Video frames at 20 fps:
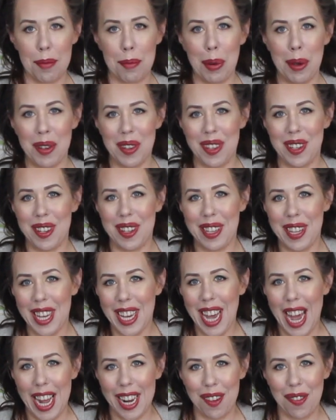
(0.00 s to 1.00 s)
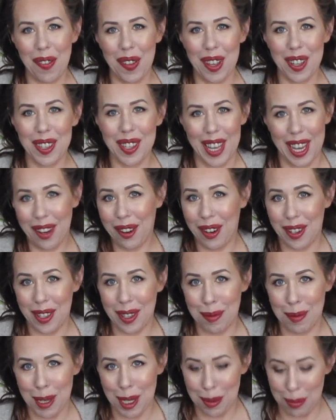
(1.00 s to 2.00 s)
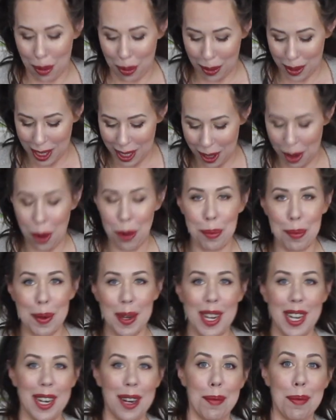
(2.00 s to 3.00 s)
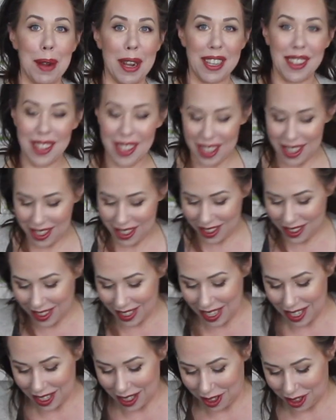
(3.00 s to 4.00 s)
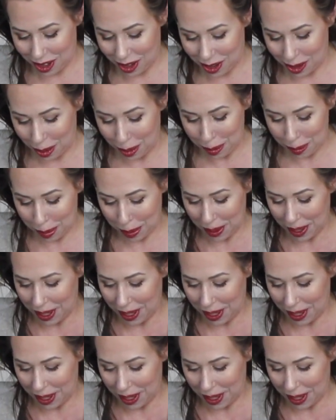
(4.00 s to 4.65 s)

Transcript: Personally, kind of feels like Christmas morning, opening a present, seeing your soap.